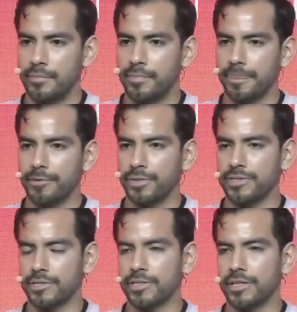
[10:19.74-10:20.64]
we
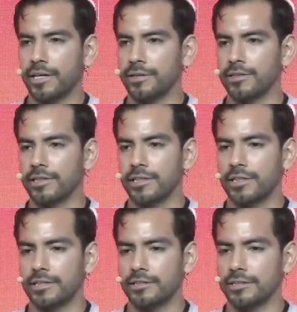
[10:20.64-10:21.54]
started out
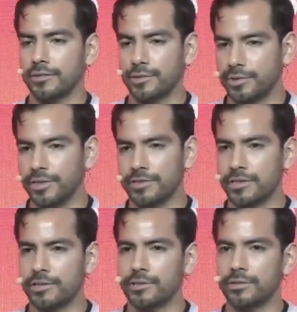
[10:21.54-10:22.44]
3 years
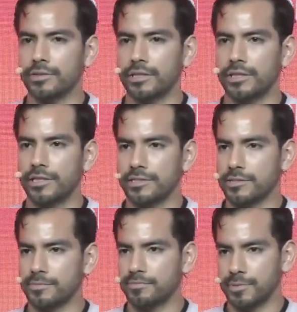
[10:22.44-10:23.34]
ago as a
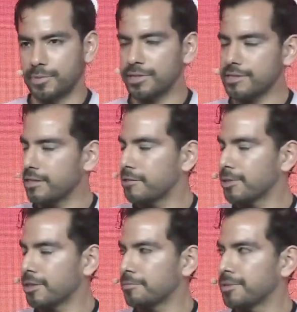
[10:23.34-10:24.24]
small Solana
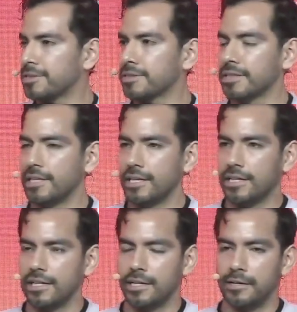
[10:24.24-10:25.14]
marketplace,
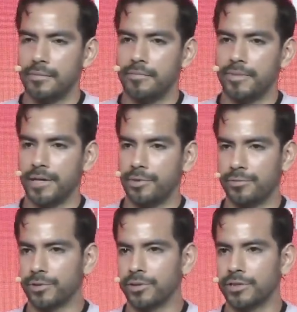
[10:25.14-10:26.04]
and we
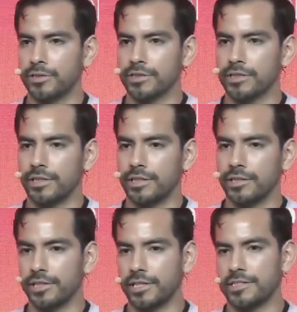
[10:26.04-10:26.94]
were
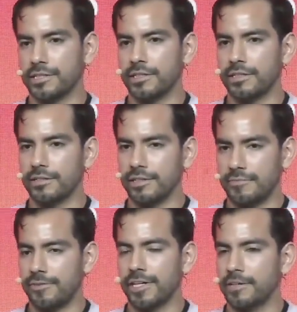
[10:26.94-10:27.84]
lucky to
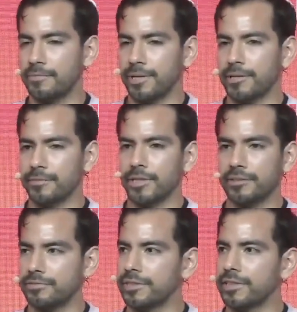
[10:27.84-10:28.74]
find product market
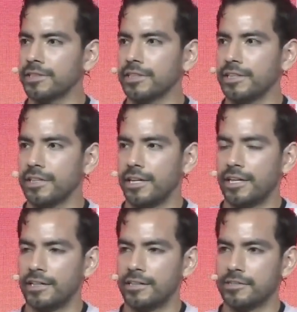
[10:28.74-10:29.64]
fit,
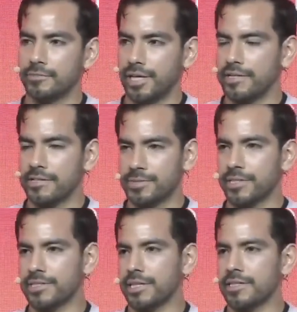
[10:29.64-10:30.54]
and we had some
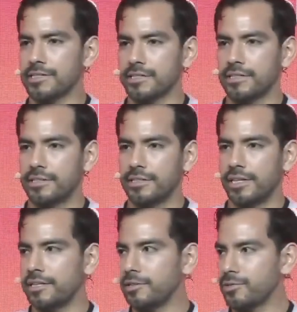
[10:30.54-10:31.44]
success in
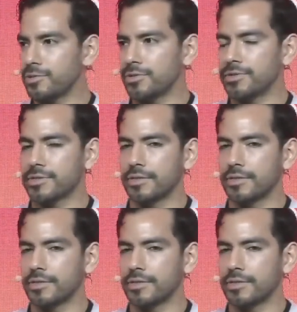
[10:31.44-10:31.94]
gaining users.